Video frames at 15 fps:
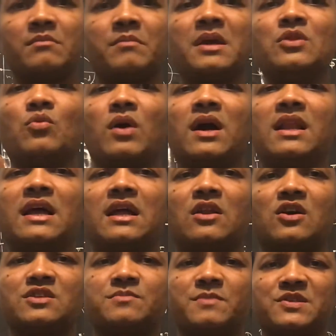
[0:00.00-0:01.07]
meanwhile, I
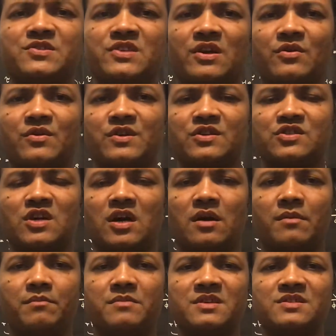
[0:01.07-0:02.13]
lost my security
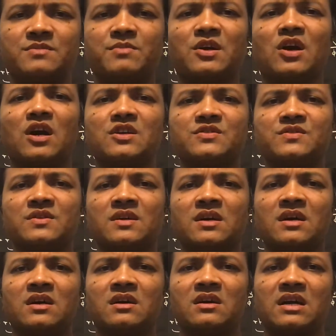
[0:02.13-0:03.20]
job. It's because
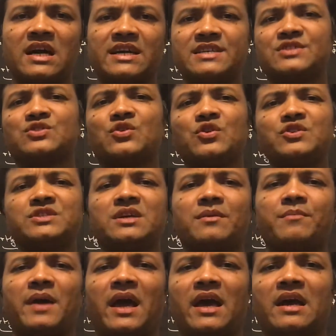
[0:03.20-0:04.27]
at
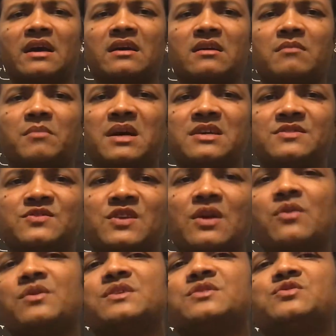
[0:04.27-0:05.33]
Scotia Bank, my
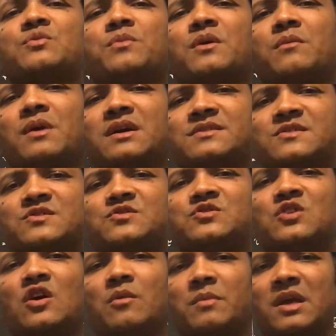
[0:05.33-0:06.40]
security supervisor
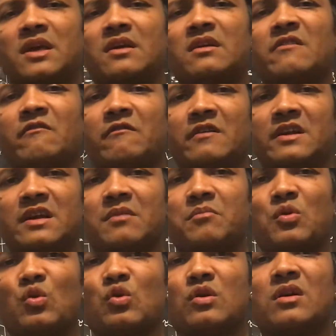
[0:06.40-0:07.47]
saw me reading
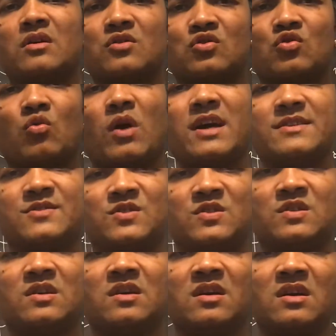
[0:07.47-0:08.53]
book
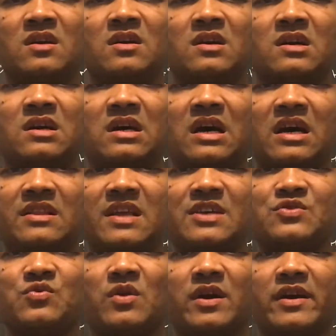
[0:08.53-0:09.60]
twice. Uh,
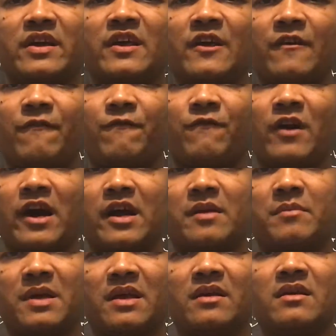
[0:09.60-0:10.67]
that's why he
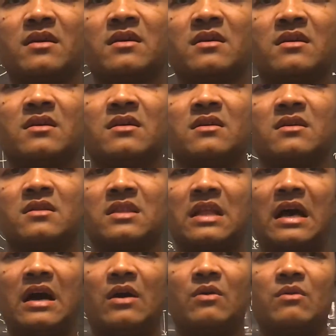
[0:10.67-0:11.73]
fired me.
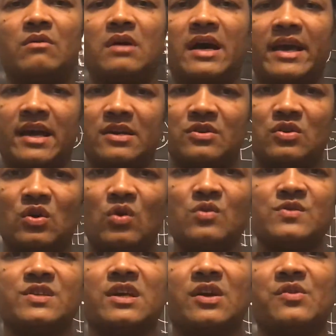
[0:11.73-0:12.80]
Now I had
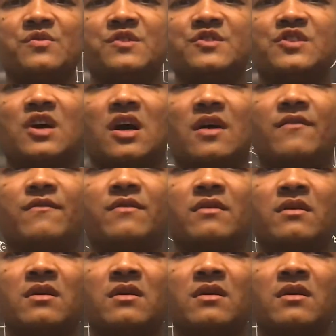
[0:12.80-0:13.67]
no security job,